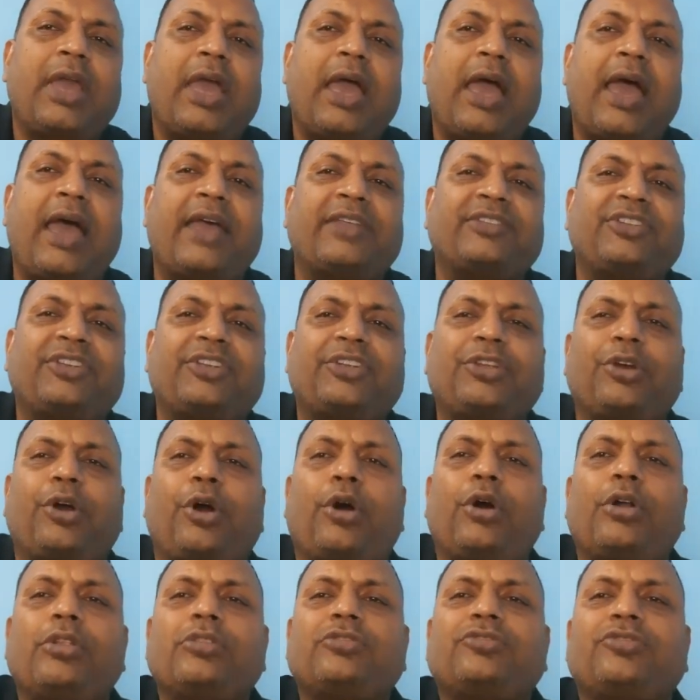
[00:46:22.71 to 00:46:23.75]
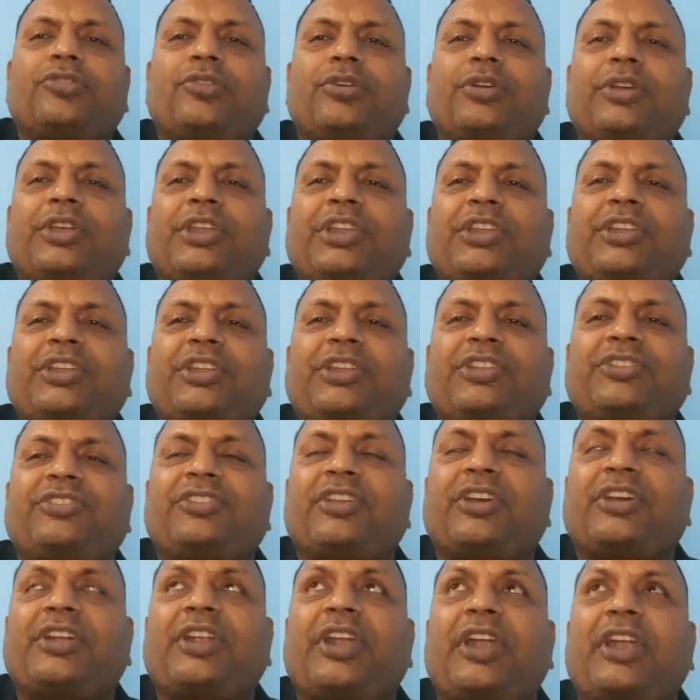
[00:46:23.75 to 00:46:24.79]
as it also increases
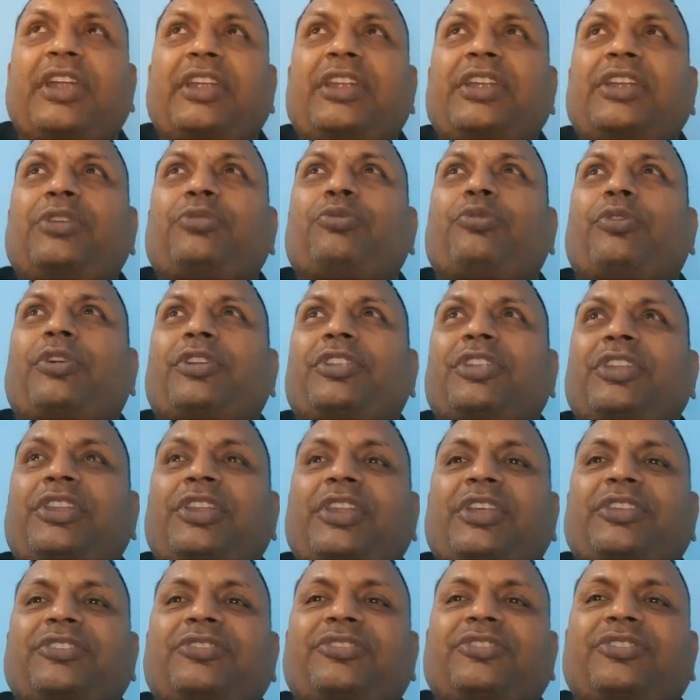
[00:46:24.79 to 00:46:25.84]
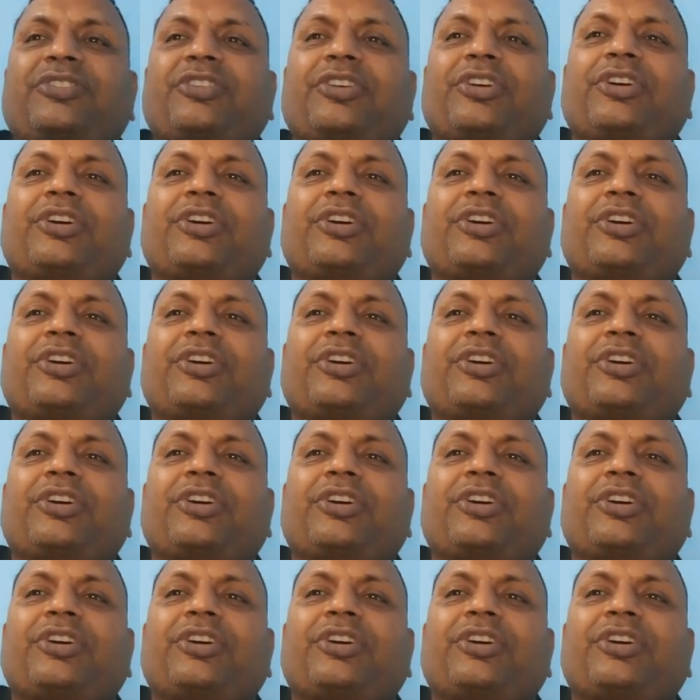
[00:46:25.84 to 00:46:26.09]
the creditworthiness